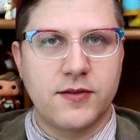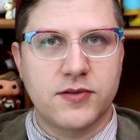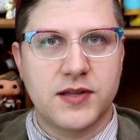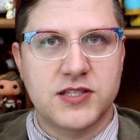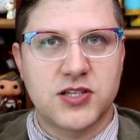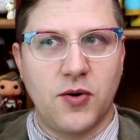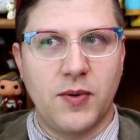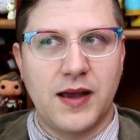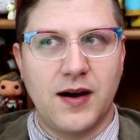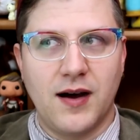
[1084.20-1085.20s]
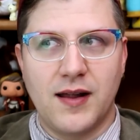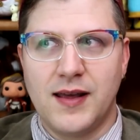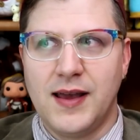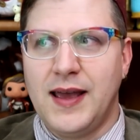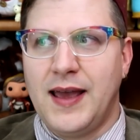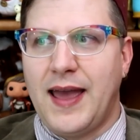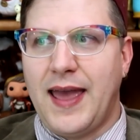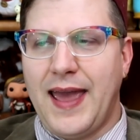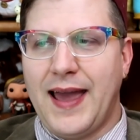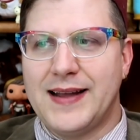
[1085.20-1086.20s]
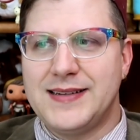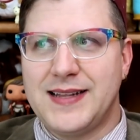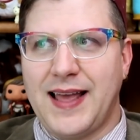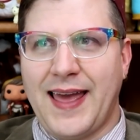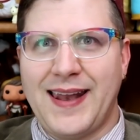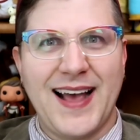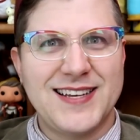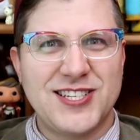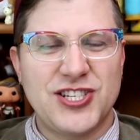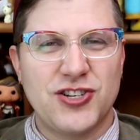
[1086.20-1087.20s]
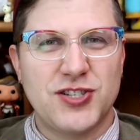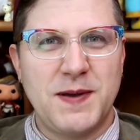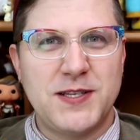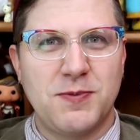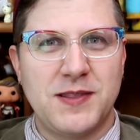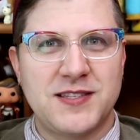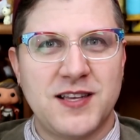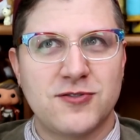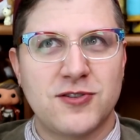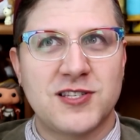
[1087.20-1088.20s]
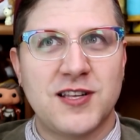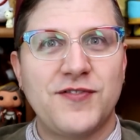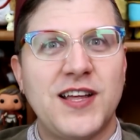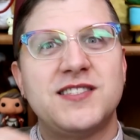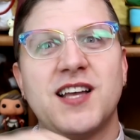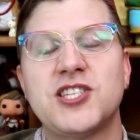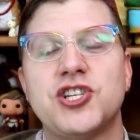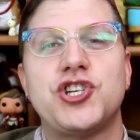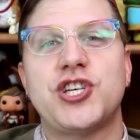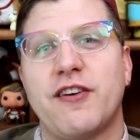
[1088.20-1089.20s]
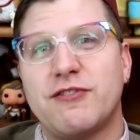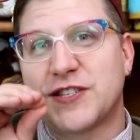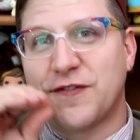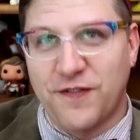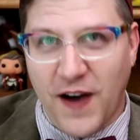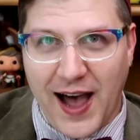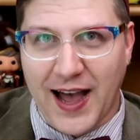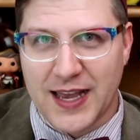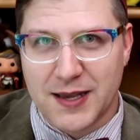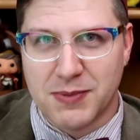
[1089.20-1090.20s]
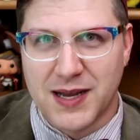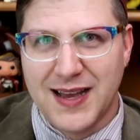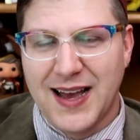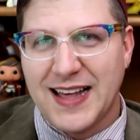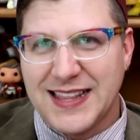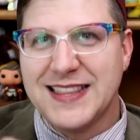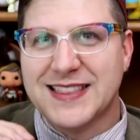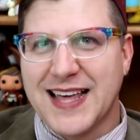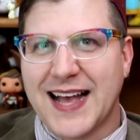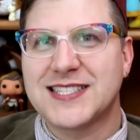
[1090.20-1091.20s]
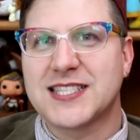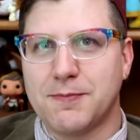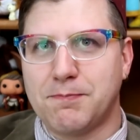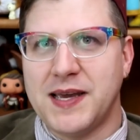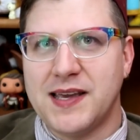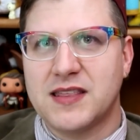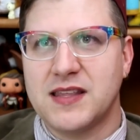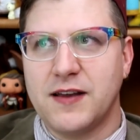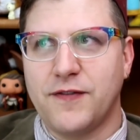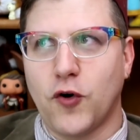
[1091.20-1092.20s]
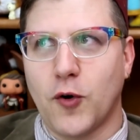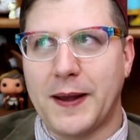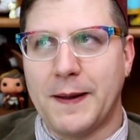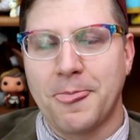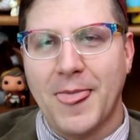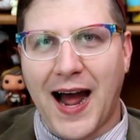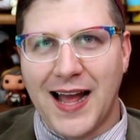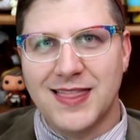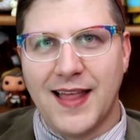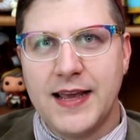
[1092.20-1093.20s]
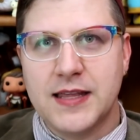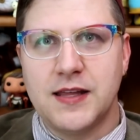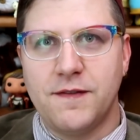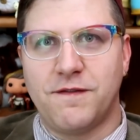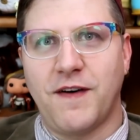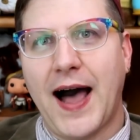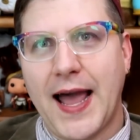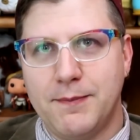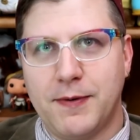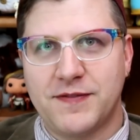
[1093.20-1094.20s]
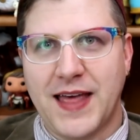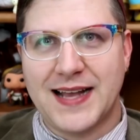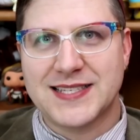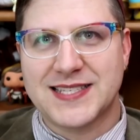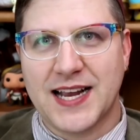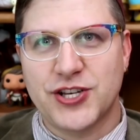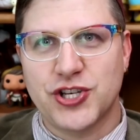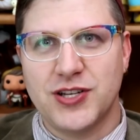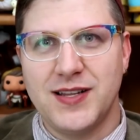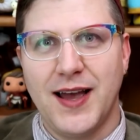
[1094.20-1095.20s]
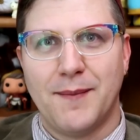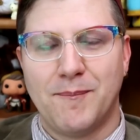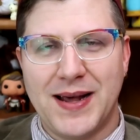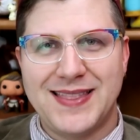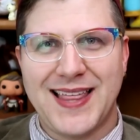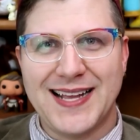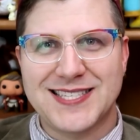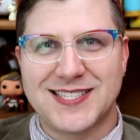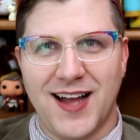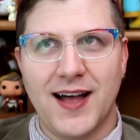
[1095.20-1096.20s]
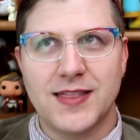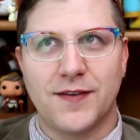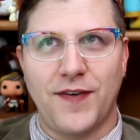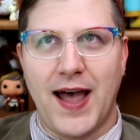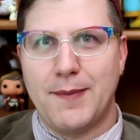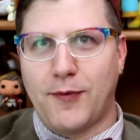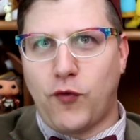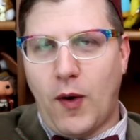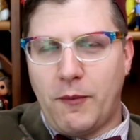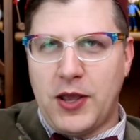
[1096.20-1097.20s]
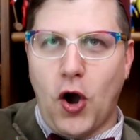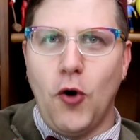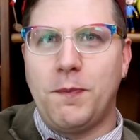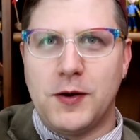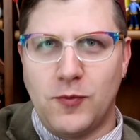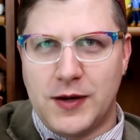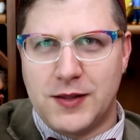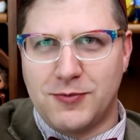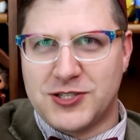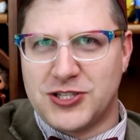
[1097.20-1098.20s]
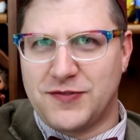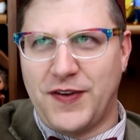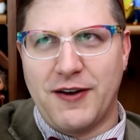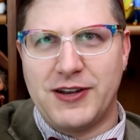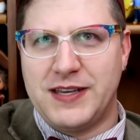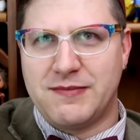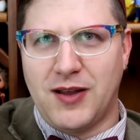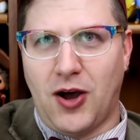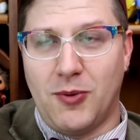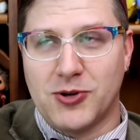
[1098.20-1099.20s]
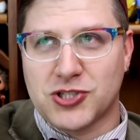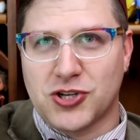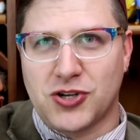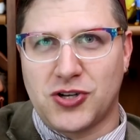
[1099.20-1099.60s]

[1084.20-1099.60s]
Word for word: other things going on. And it has to share space with this other stuff that doesn't share its vibe. I think that's the big thing for me. I like the vibe of that section, but that's not the vibe of what we open with, which is very almost